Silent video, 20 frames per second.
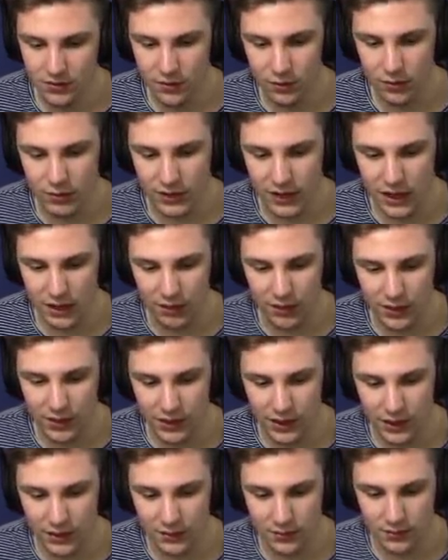Joel and
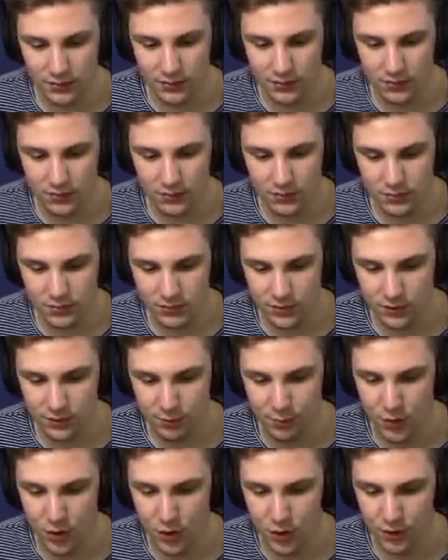Ellie and this
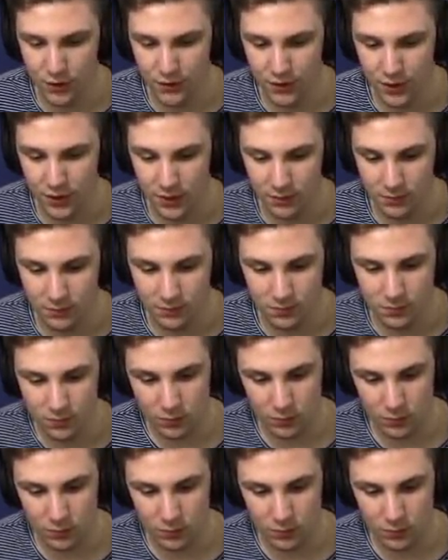bird that I'm.